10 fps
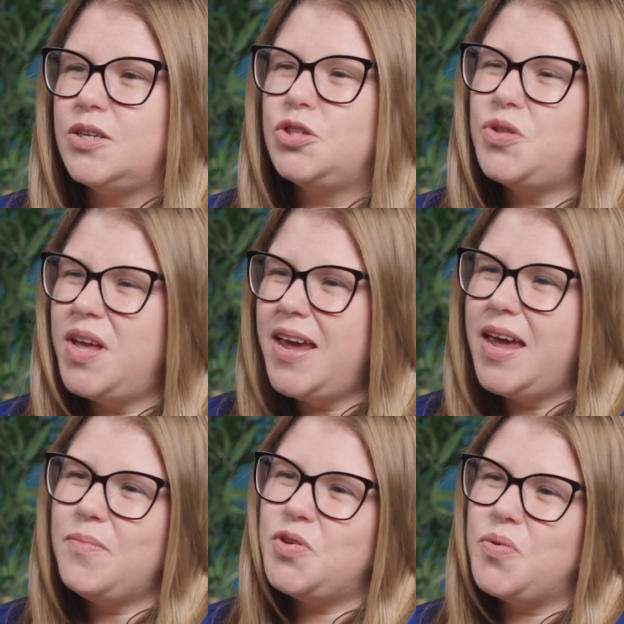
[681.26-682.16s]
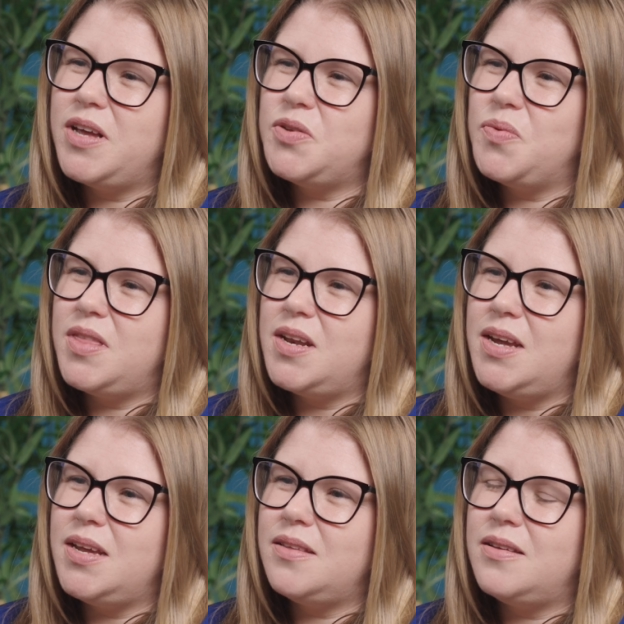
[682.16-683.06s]
So they came to us with the
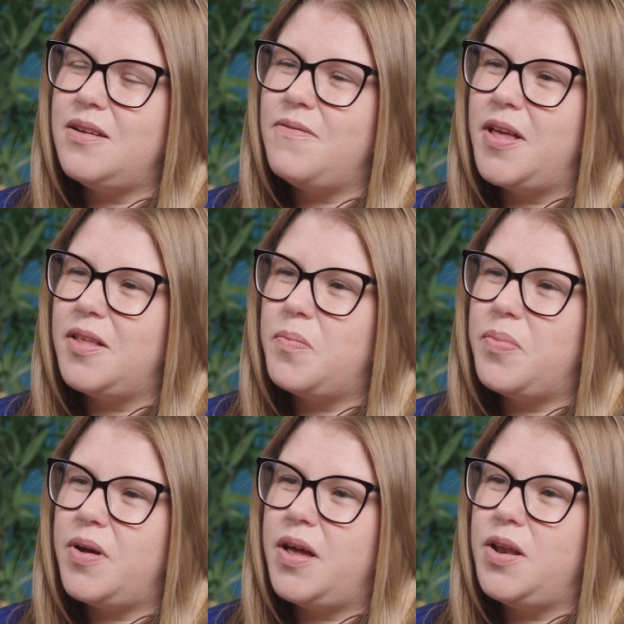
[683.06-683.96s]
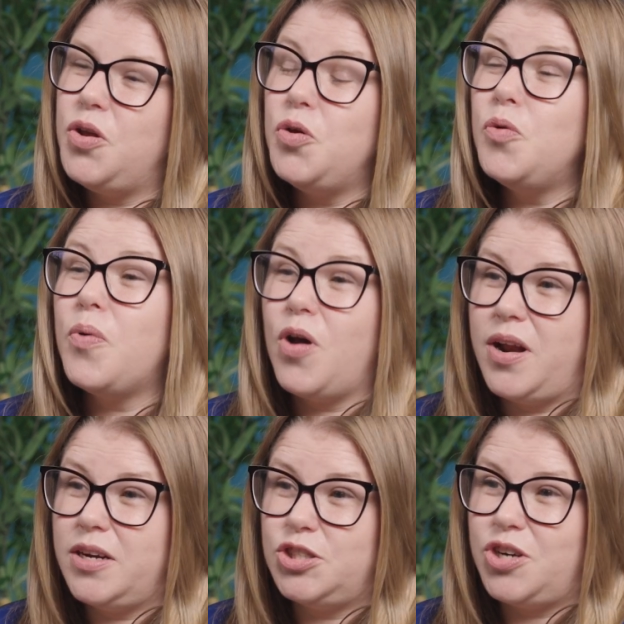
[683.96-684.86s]
need to develop a new
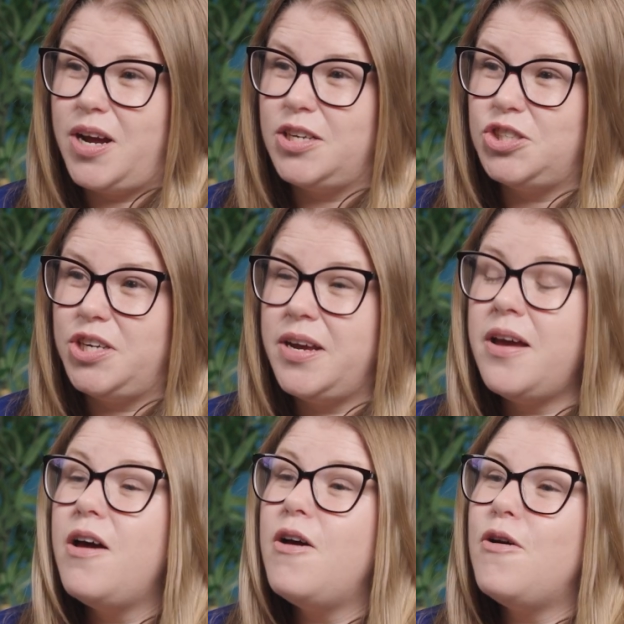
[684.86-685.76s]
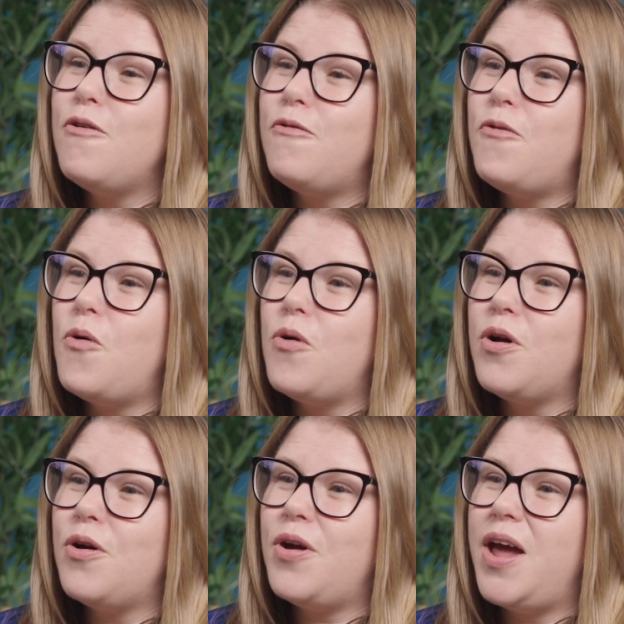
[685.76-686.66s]
product strategy
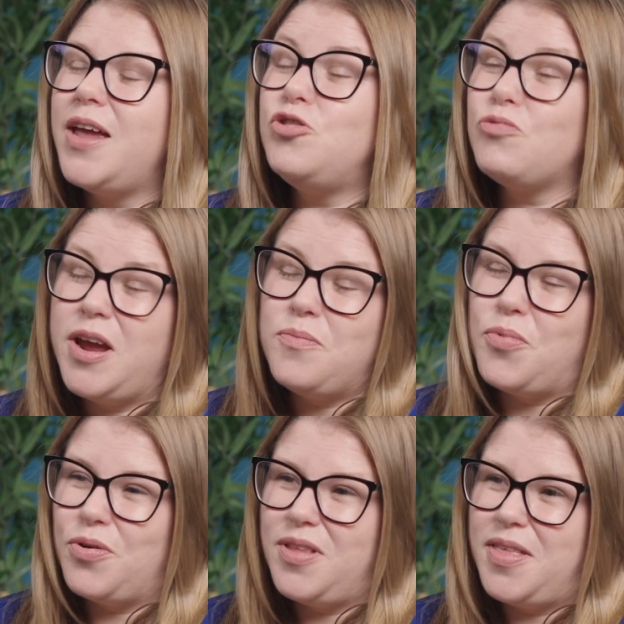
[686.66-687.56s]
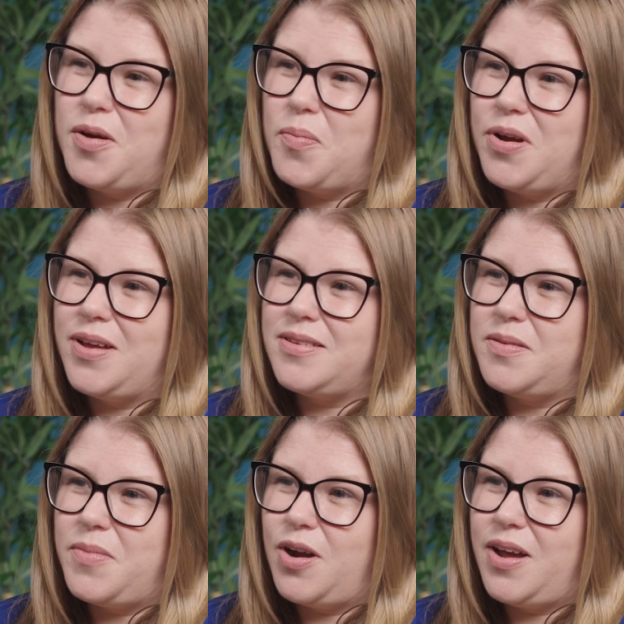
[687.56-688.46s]
for a drain board that they were bringing to
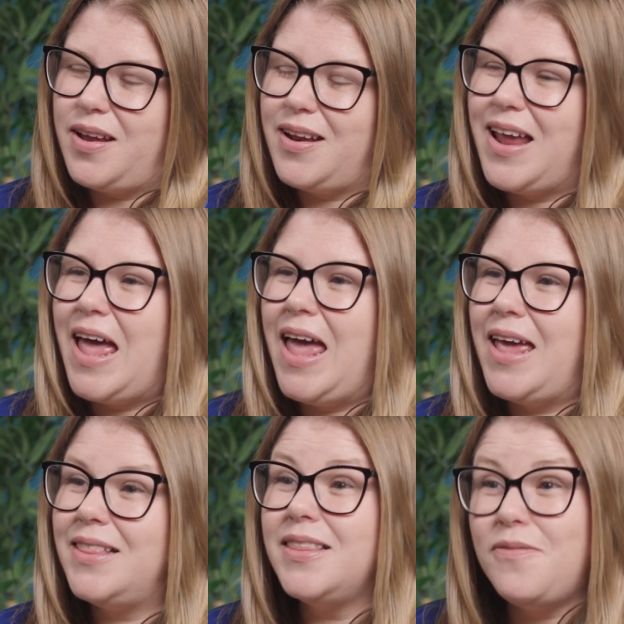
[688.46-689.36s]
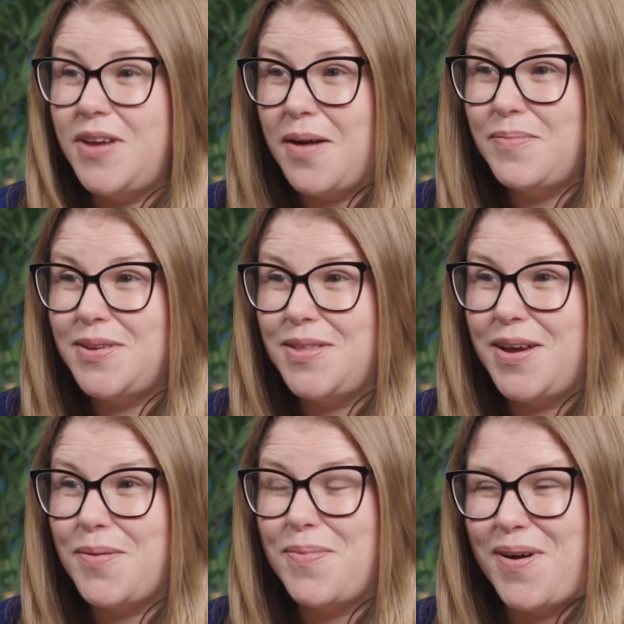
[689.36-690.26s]
the market. And living up to
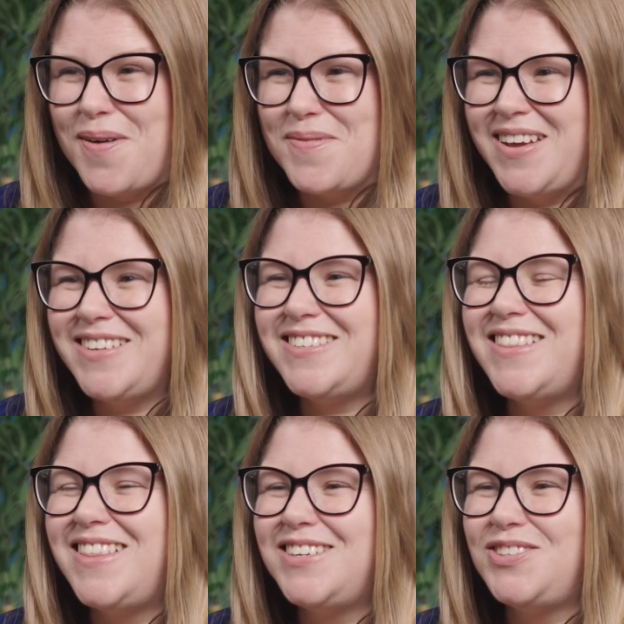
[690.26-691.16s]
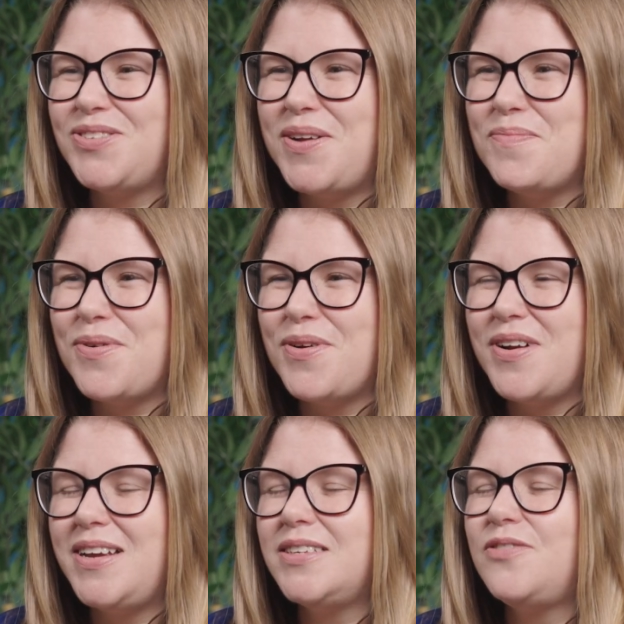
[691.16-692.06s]
their promise, this drain
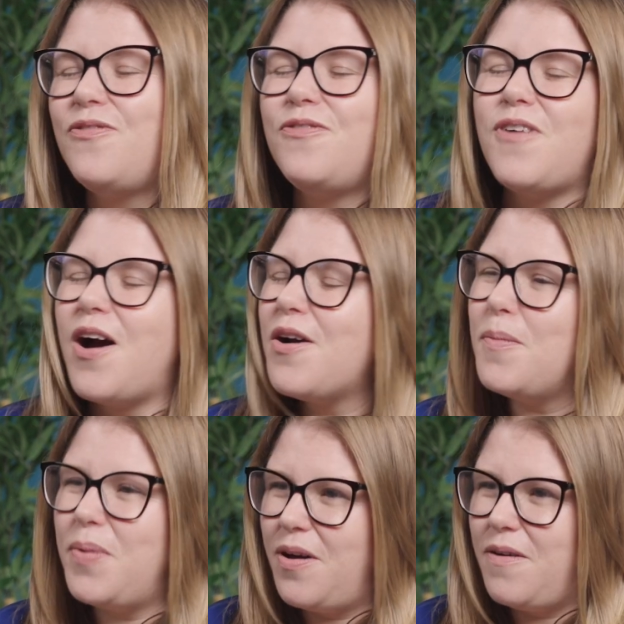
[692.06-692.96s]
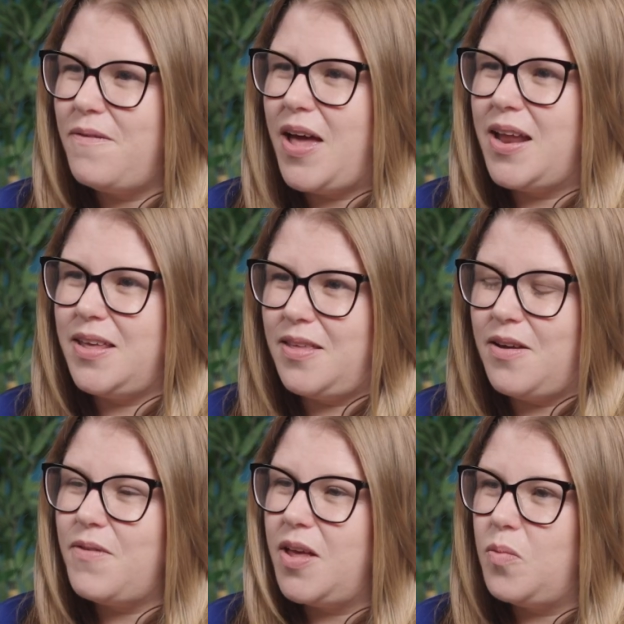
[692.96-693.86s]
board is far above
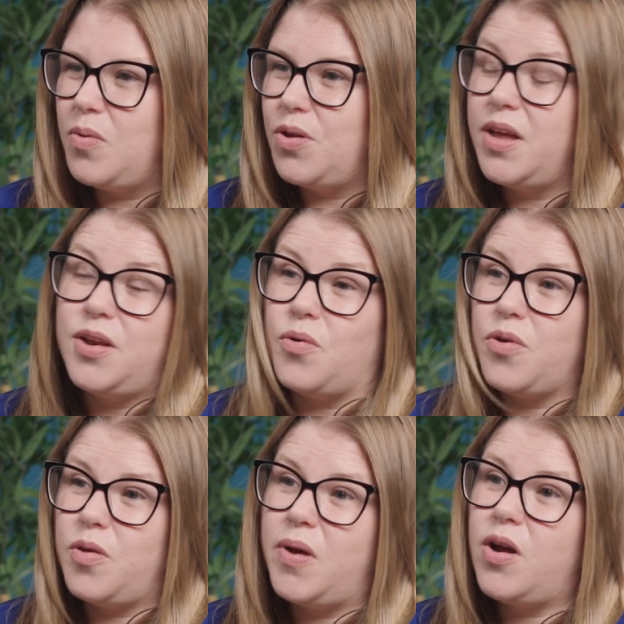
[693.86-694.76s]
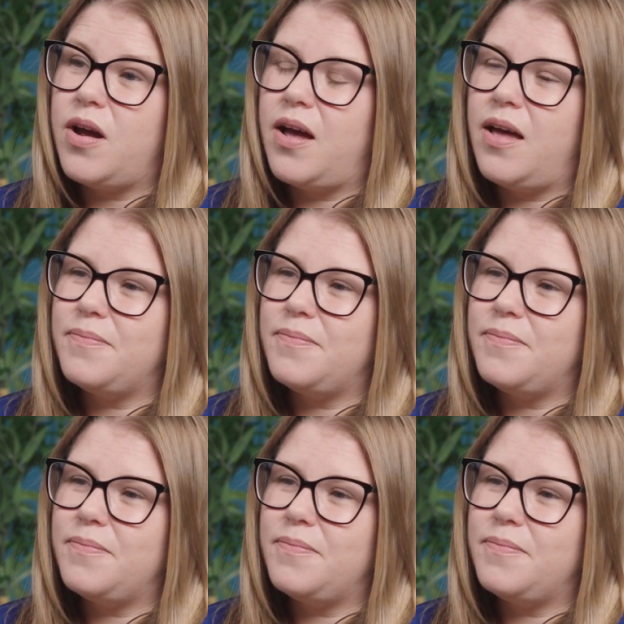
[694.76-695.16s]
anything available in North America.